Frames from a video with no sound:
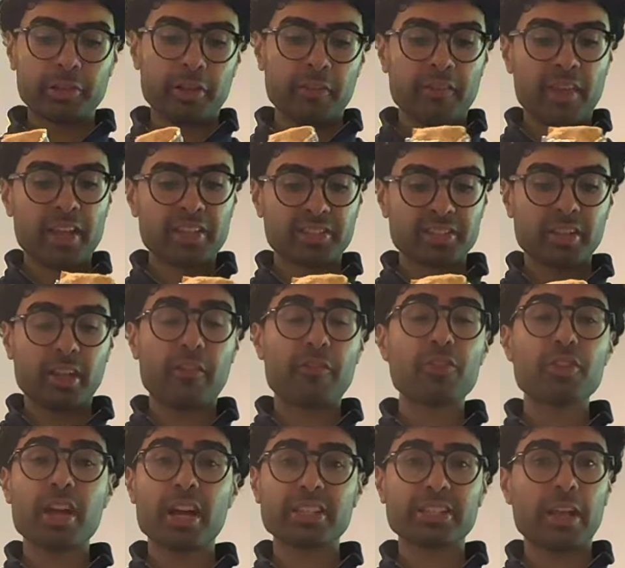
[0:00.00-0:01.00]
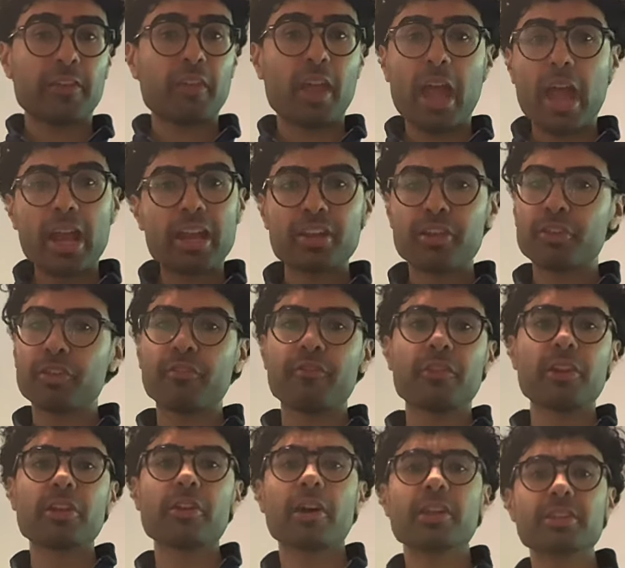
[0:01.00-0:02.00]
amazing. If you guys have any other
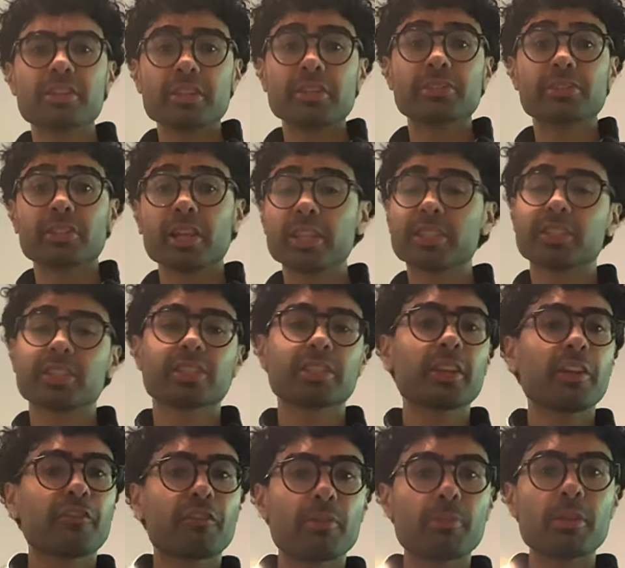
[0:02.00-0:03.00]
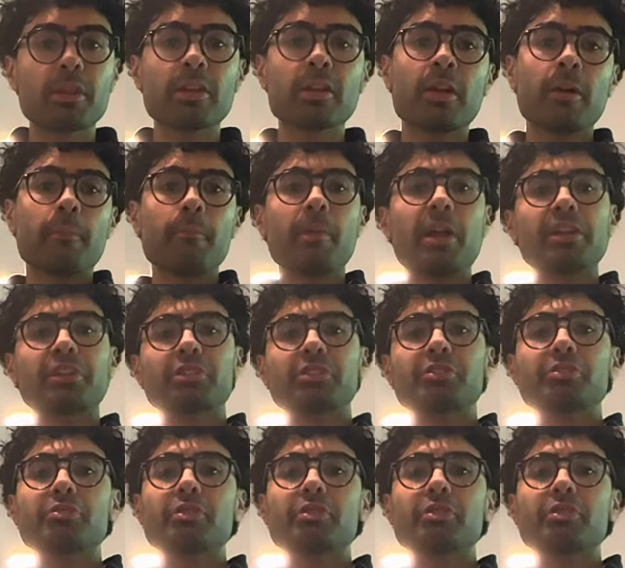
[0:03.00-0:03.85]
video ideas you'd like to see from me, make sure to